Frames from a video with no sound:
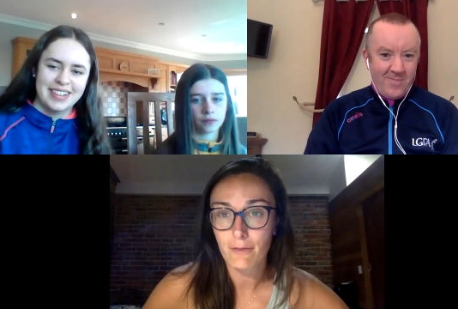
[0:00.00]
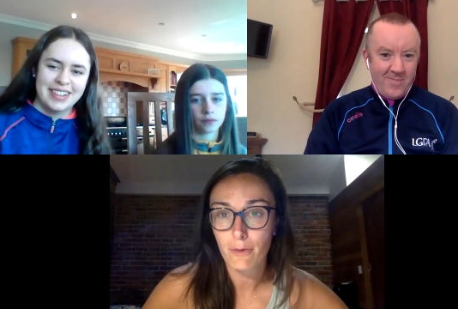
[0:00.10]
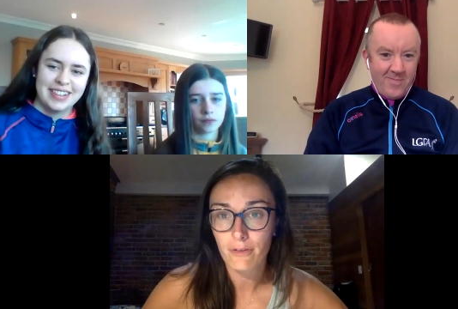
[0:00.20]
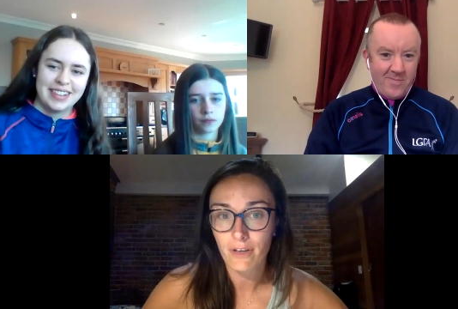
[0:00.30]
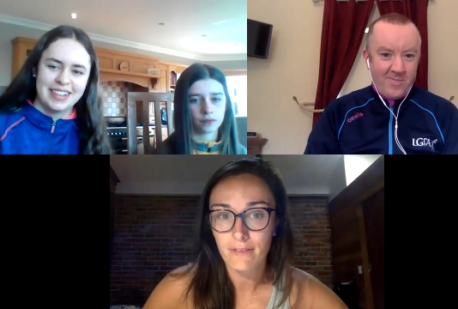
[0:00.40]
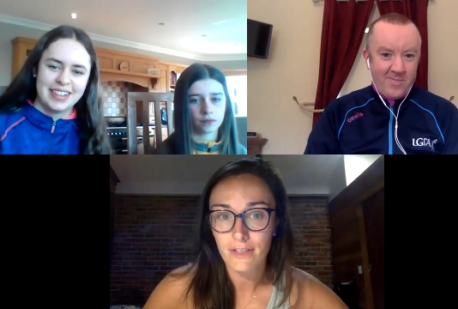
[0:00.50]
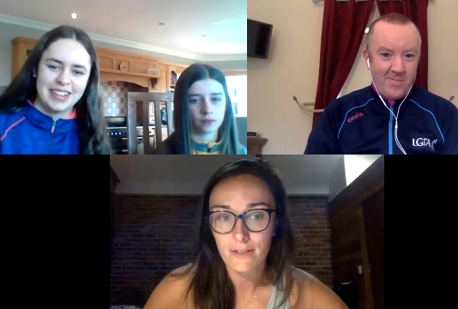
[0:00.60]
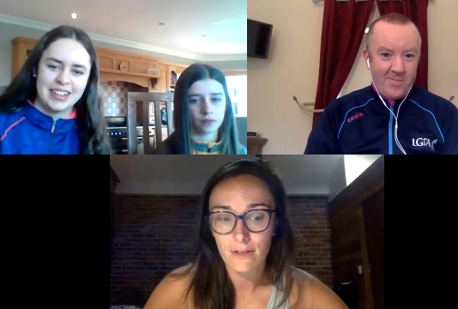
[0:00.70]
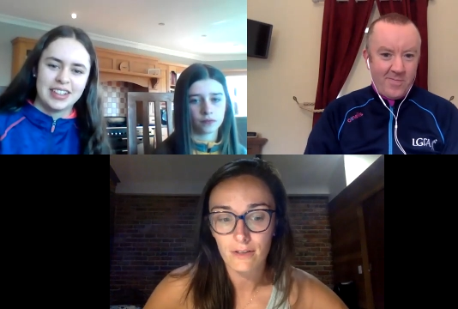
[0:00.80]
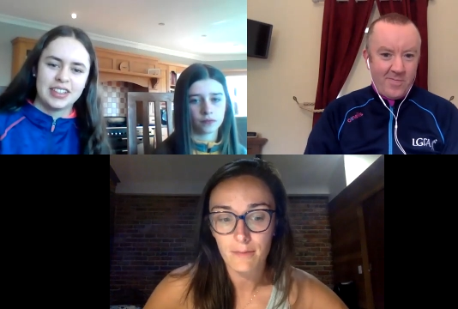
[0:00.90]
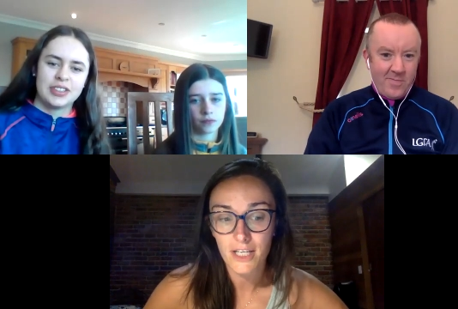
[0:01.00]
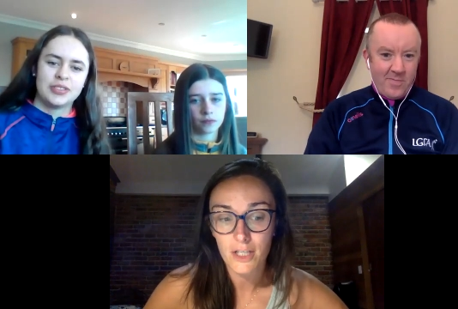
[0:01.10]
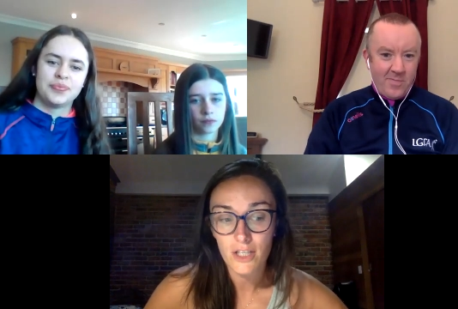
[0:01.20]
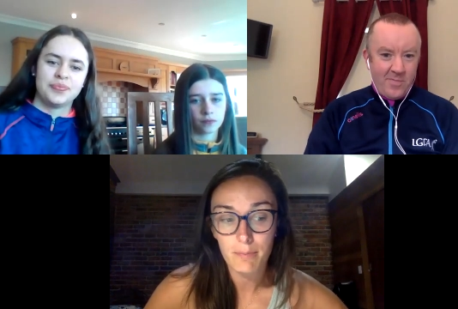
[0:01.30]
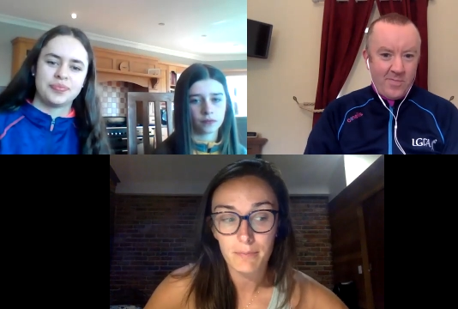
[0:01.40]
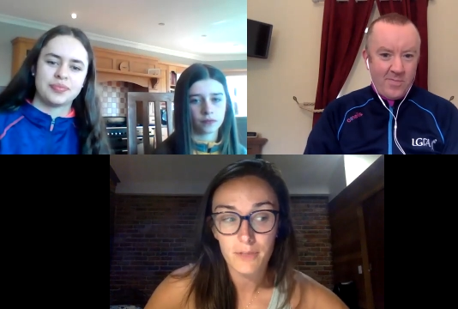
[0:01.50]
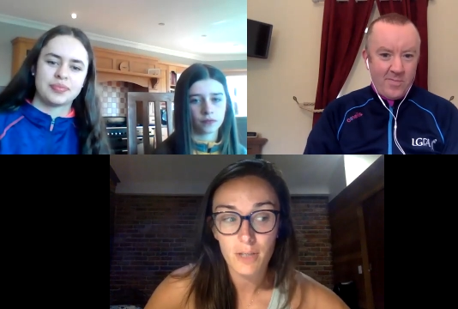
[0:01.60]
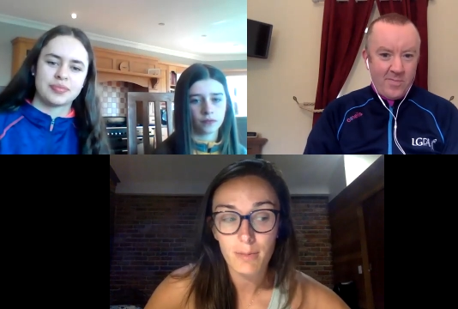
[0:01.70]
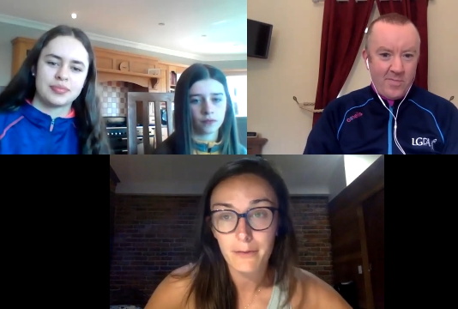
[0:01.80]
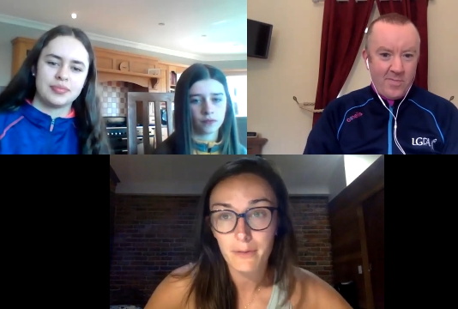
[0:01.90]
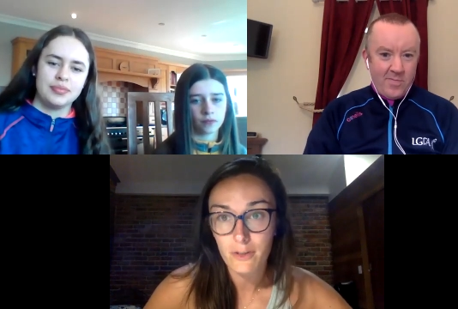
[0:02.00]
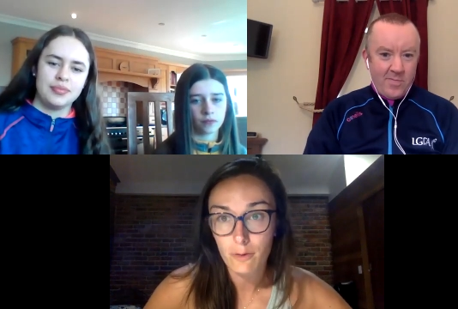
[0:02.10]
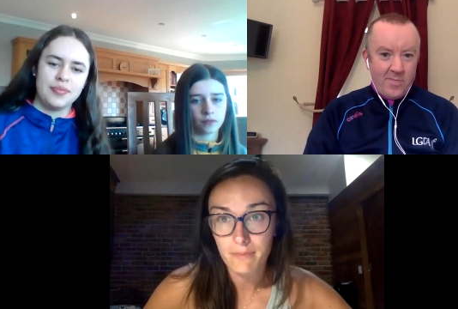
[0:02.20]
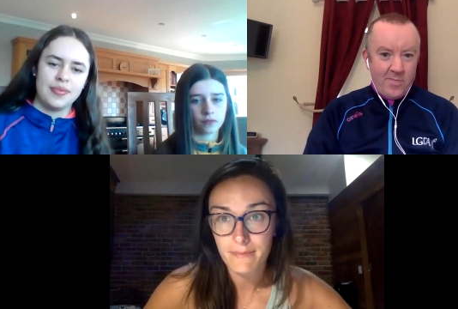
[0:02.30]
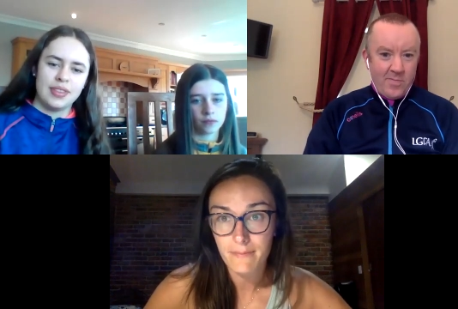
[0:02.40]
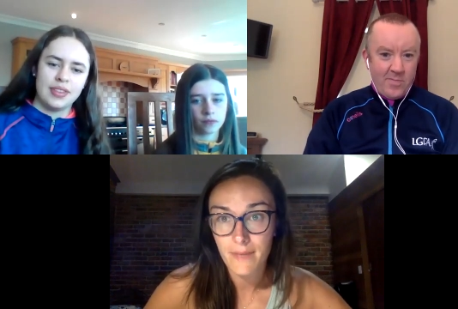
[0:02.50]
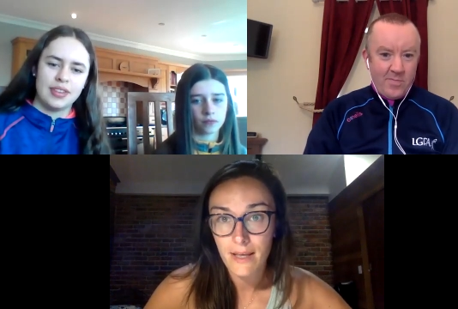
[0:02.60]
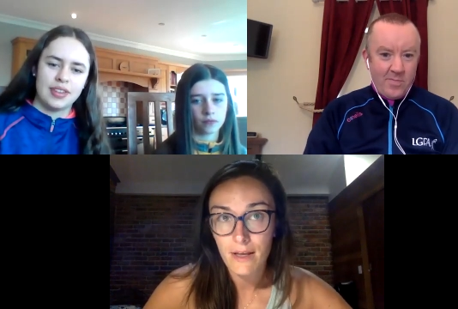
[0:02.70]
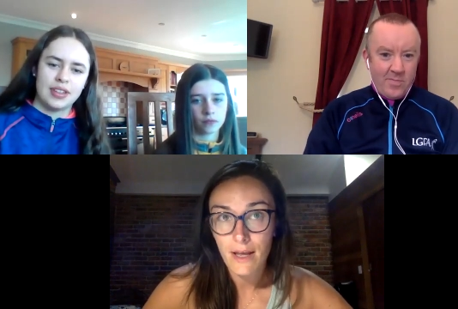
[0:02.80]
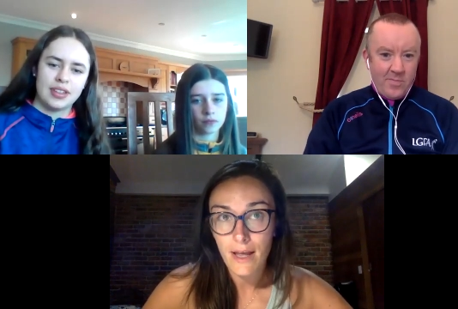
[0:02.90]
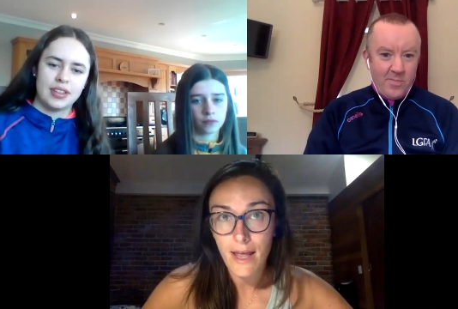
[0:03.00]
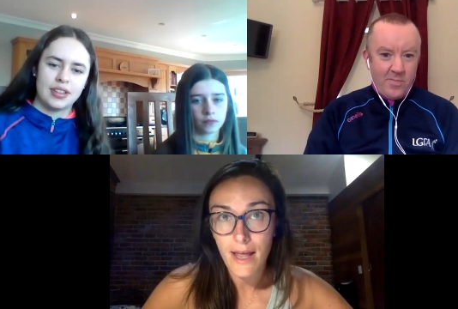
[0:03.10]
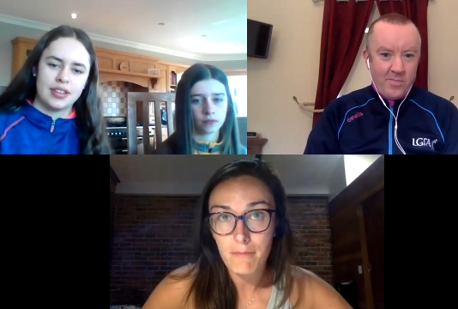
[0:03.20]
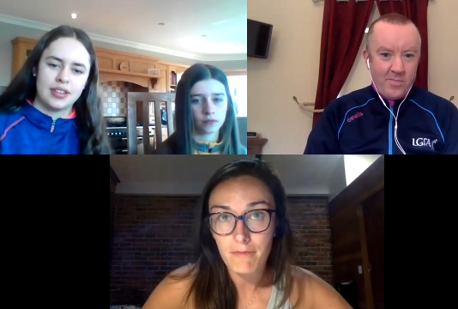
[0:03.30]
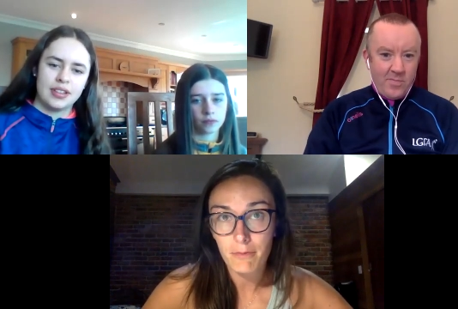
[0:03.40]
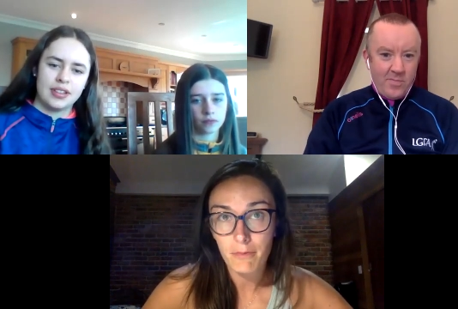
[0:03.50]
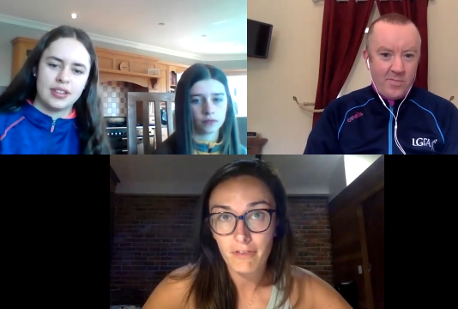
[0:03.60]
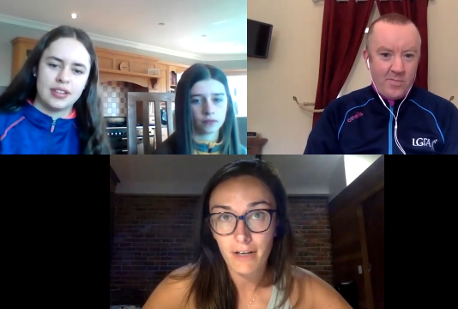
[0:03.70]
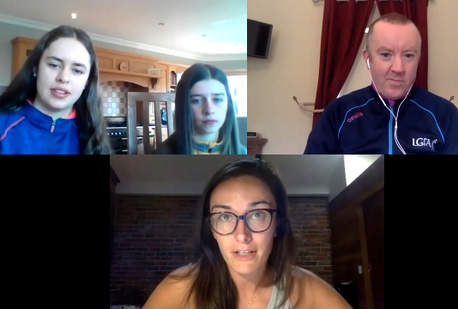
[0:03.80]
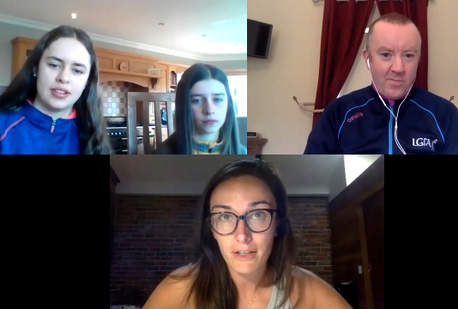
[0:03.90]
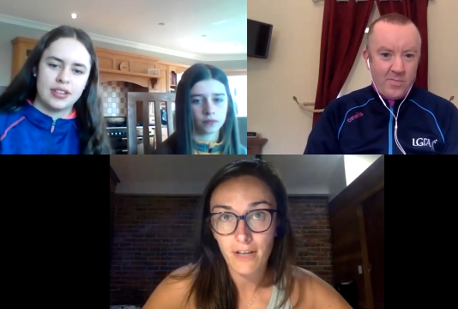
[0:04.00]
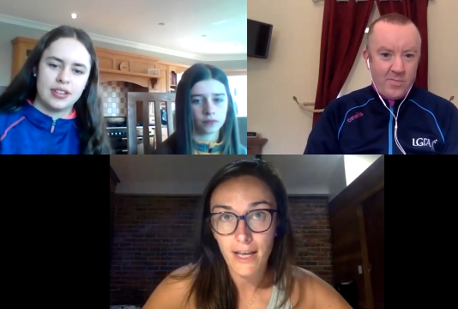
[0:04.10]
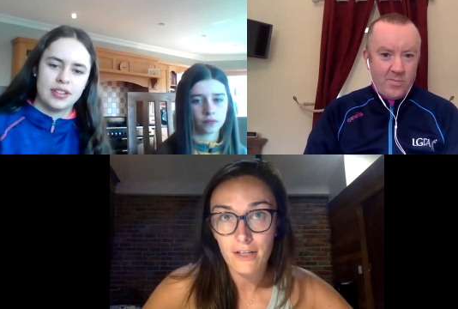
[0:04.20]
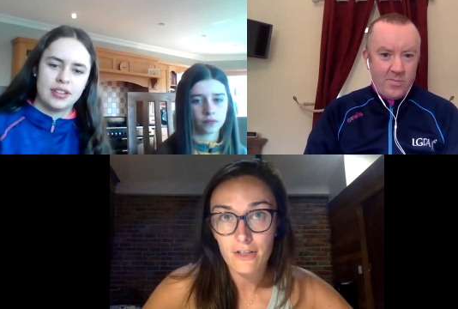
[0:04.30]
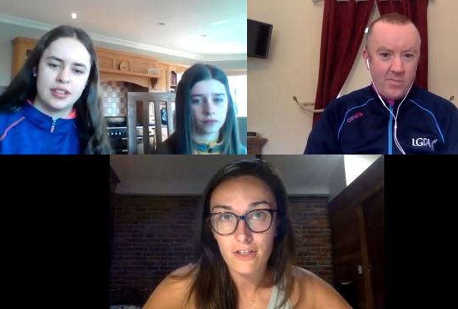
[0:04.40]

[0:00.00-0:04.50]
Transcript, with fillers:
Speaker 1: four or five years older than me. She she played with Dublin um, from a very young age.